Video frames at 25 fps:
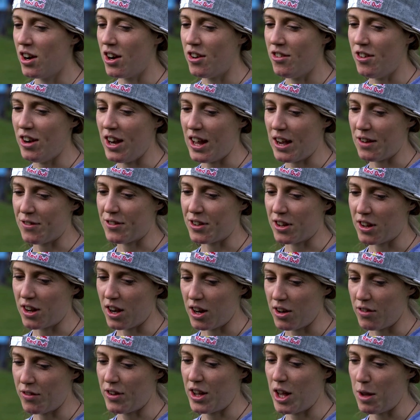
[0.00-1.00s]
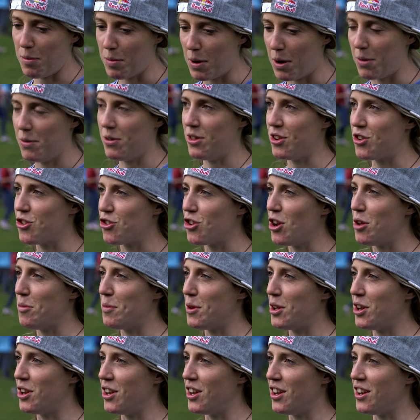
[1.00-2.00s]
really have to kind of keep up with the
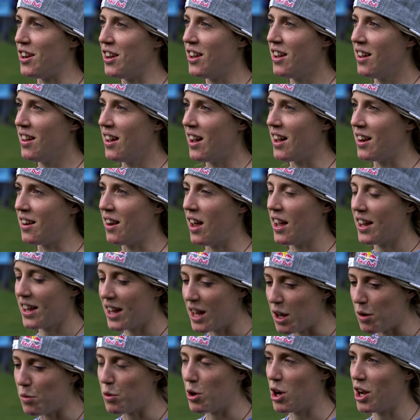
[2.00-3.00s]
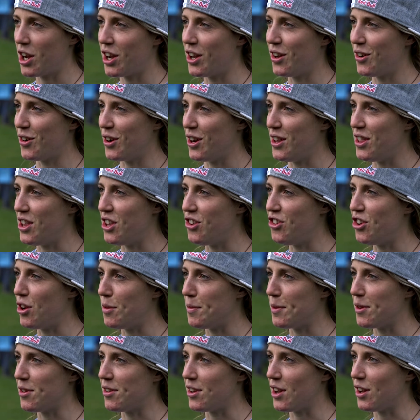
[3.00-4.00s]
treatment and like keep working on it in the
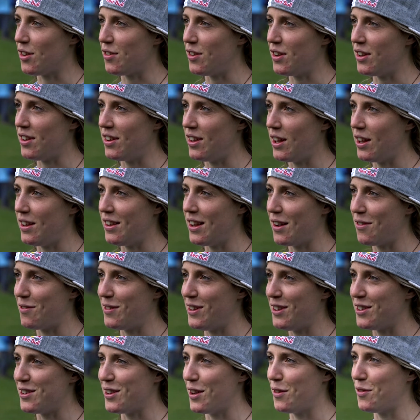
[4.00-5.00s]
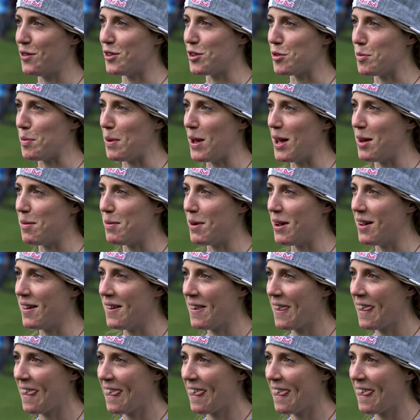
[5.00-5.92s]
gym and stuff. It definitely suffers a bit, but.